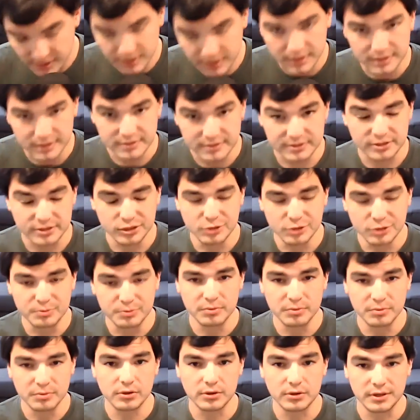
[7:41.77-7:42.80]
it's super
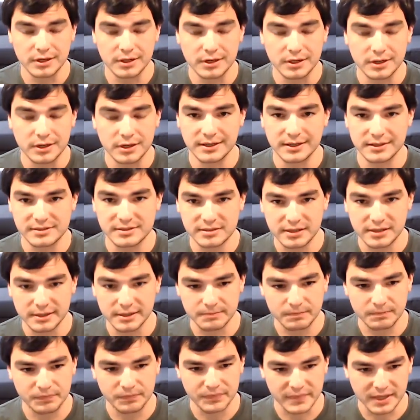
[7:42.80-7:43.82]
boring and it's
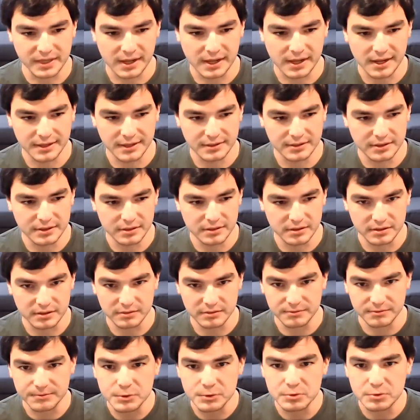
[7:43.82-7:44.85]
kind of
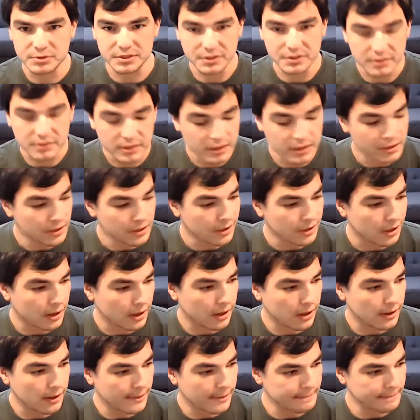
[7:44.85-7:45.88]
confusing.
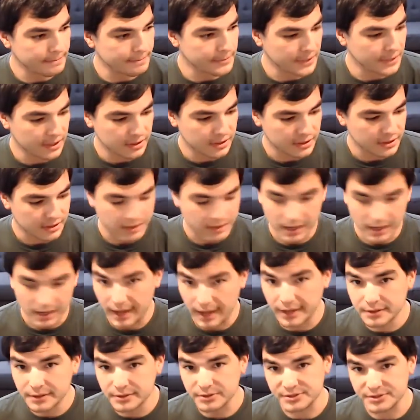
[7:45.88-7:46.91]
I
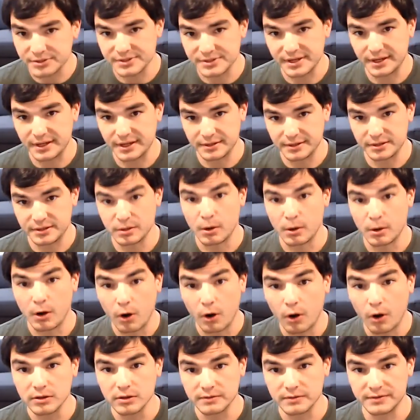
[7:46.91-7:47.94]
understand
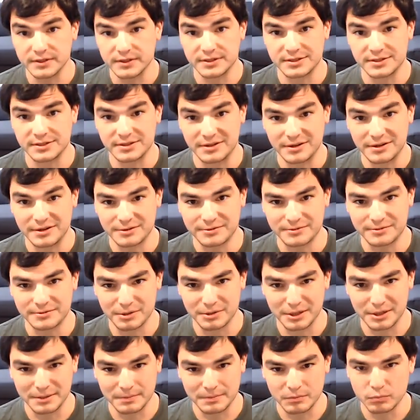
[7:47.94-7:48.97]
all of this stuff
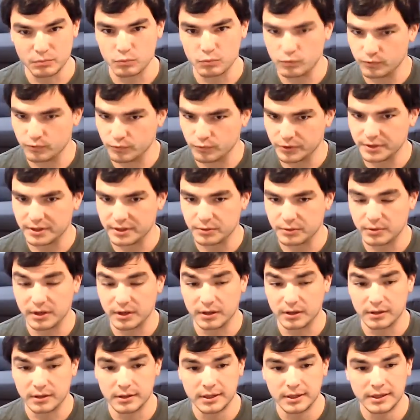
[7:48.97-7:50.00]
really
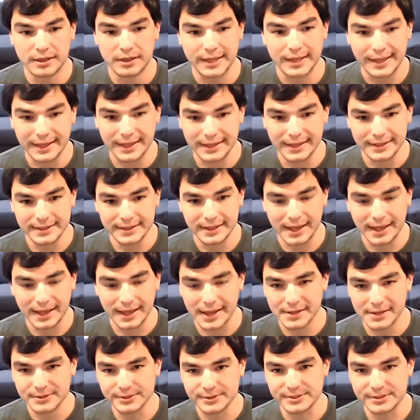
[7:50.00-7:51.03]
well, and I
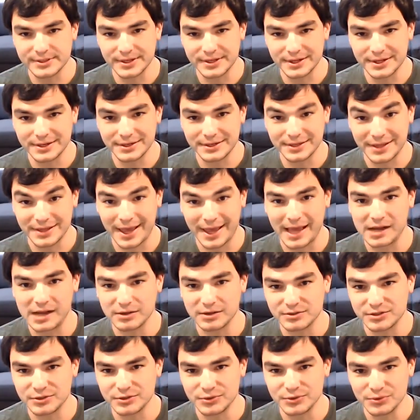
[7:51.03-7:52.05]
understand how
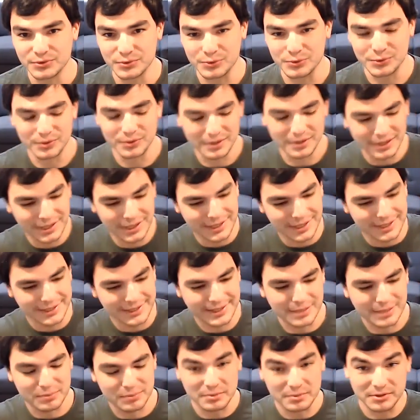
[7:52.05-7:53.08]
to
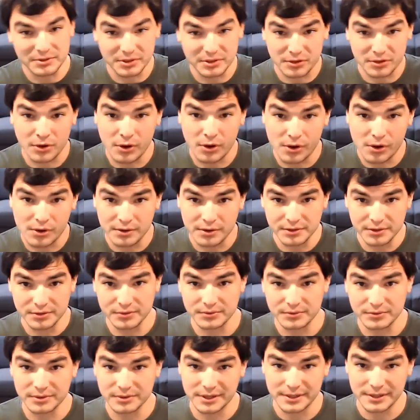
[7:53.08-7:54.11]
get people to call you,
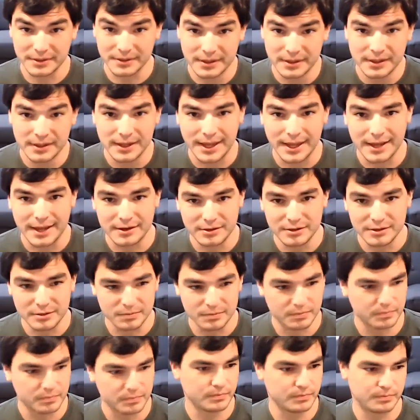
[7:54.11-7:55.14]
how to
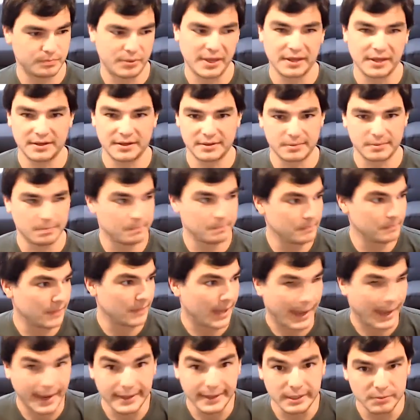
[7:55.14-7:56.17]
pick
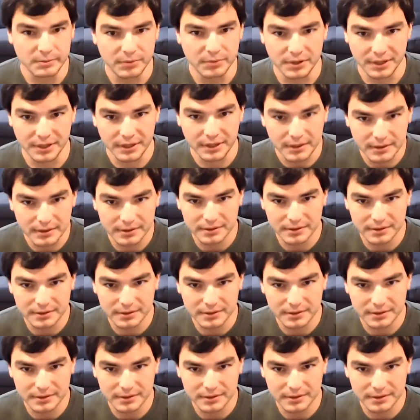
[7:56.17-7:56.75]
anybody.